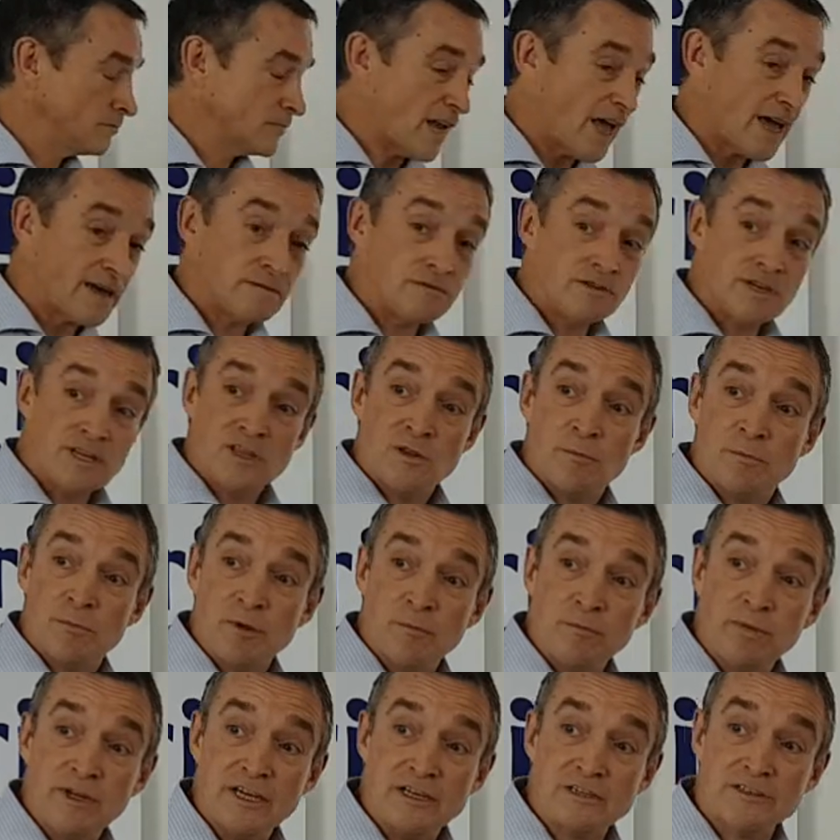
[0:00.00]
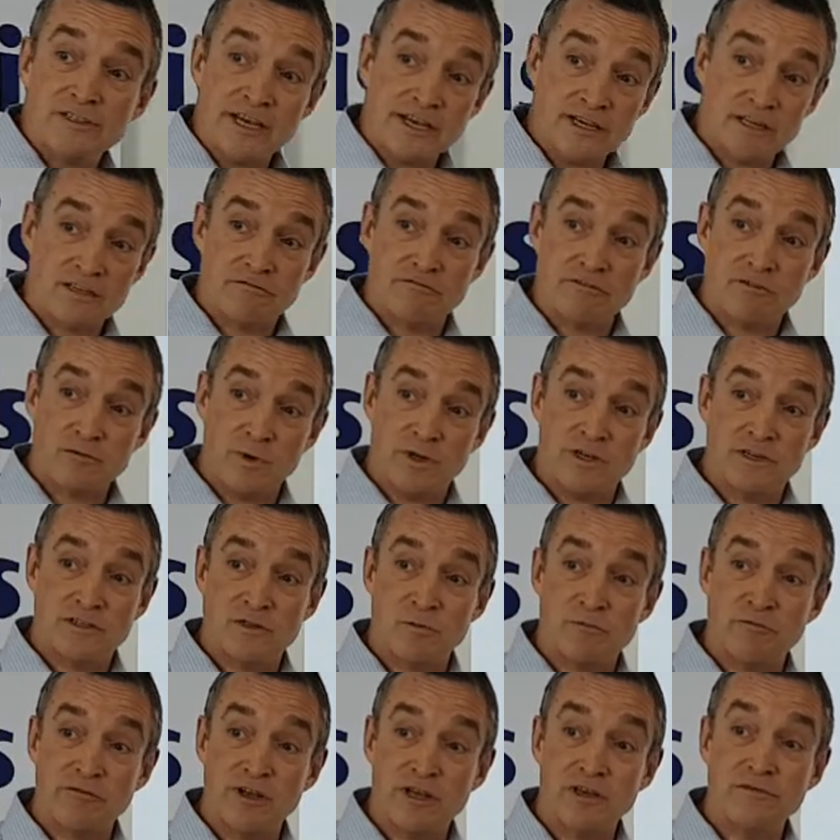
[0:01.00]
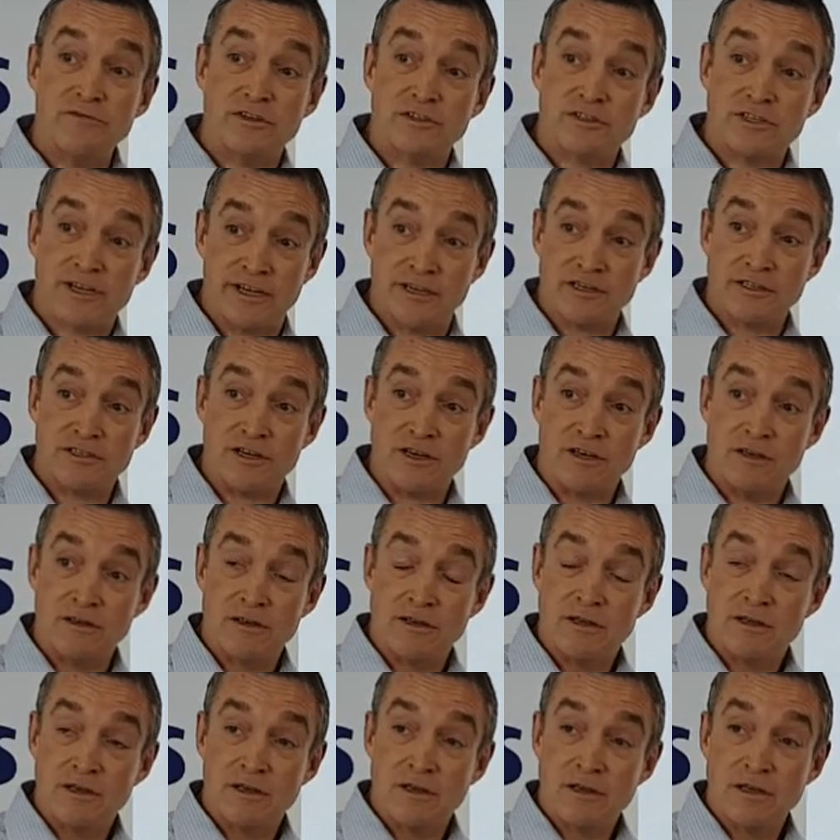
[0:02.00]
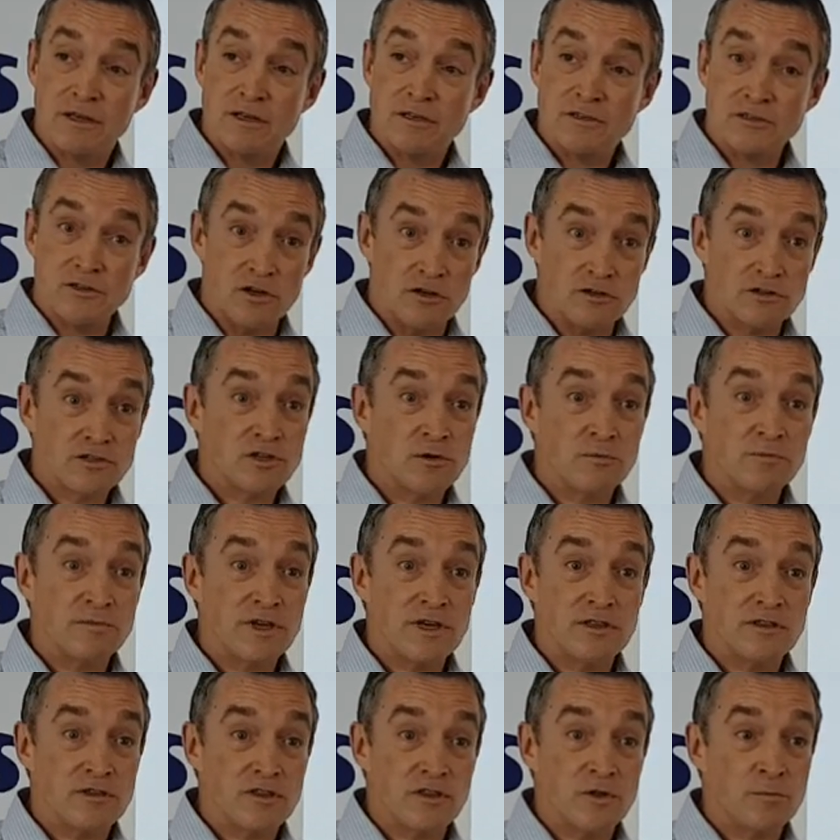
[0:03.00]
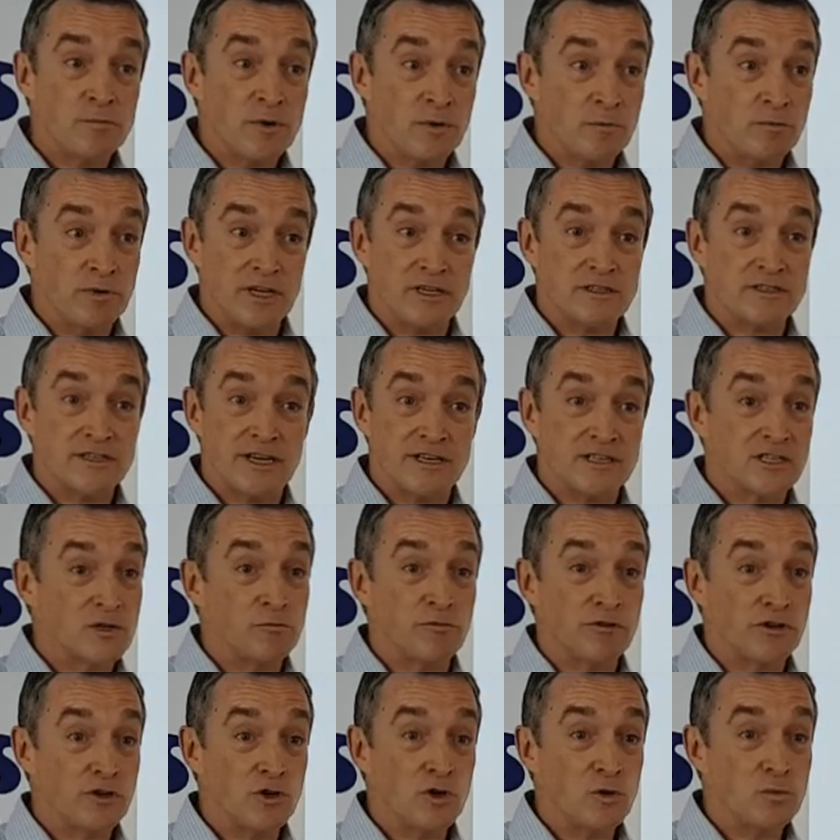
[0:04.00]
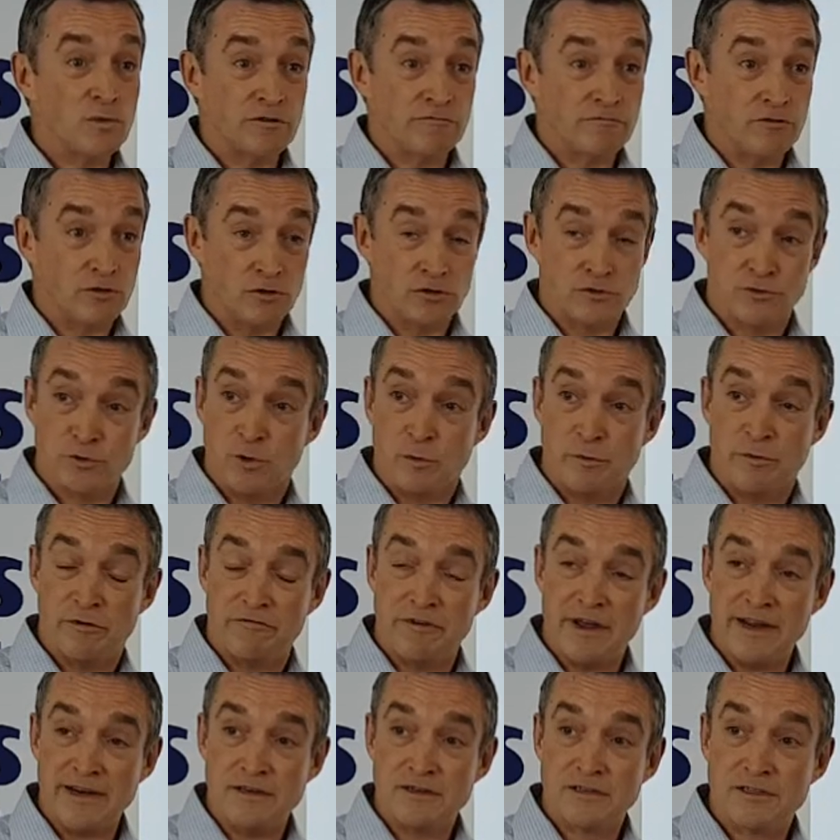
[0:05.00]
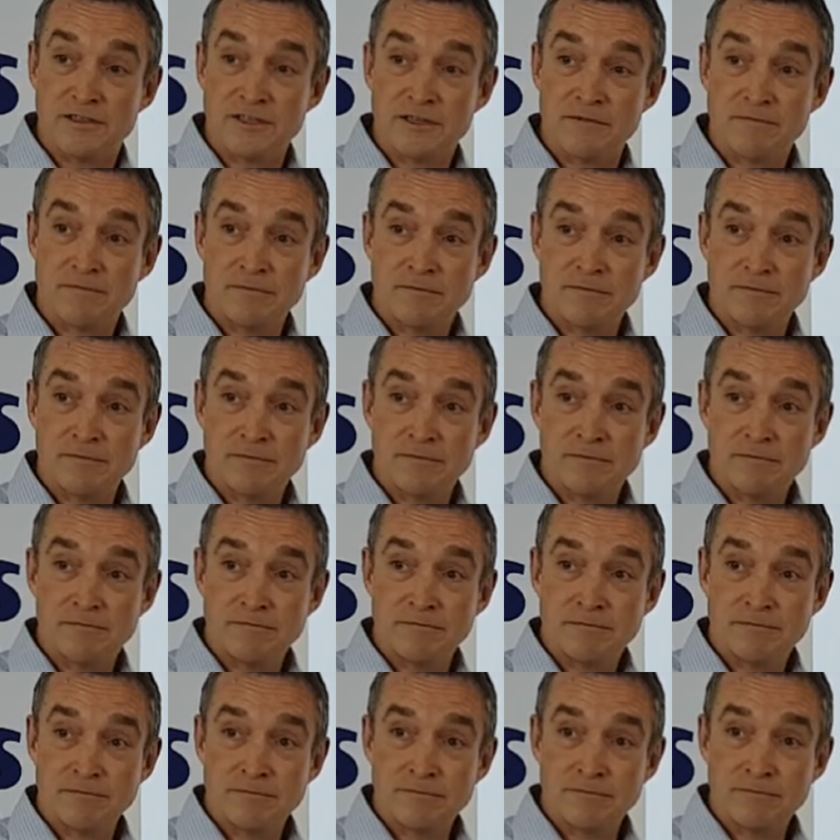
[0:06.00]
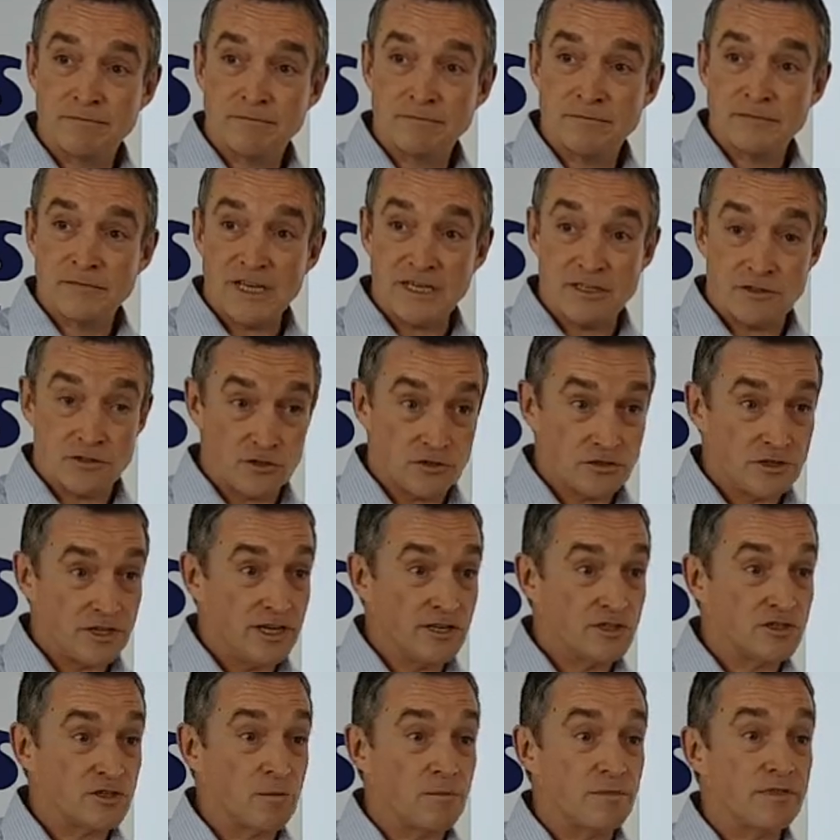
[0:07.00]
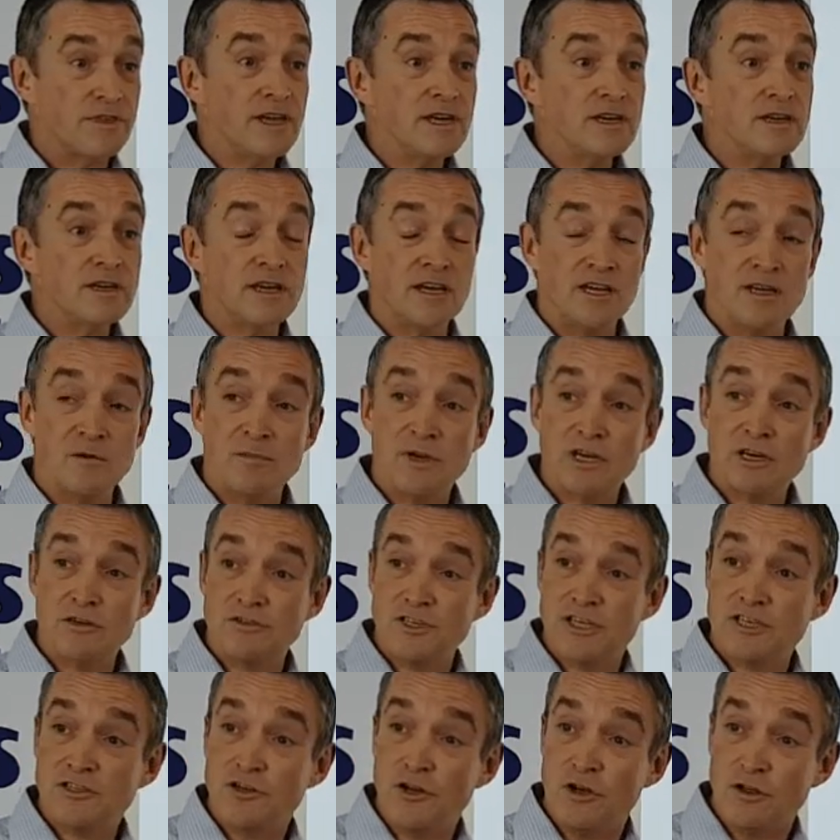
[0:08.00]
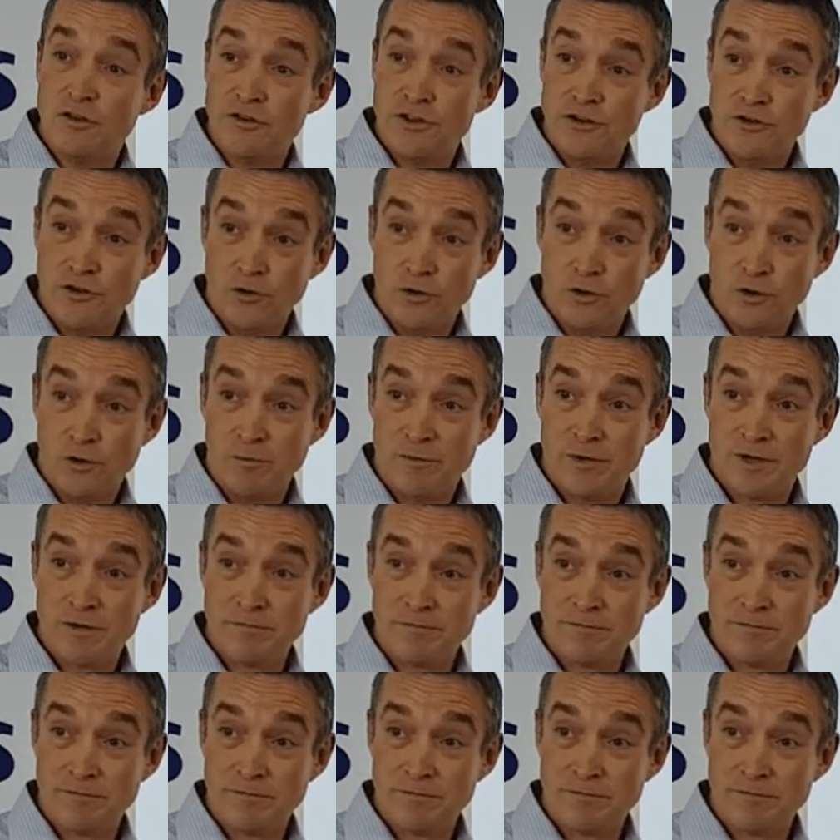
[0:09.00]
And in the public sector as well as the private sector. It's not something that the public sector procurement rules will prevent. It does need some thinking because it's not the norm.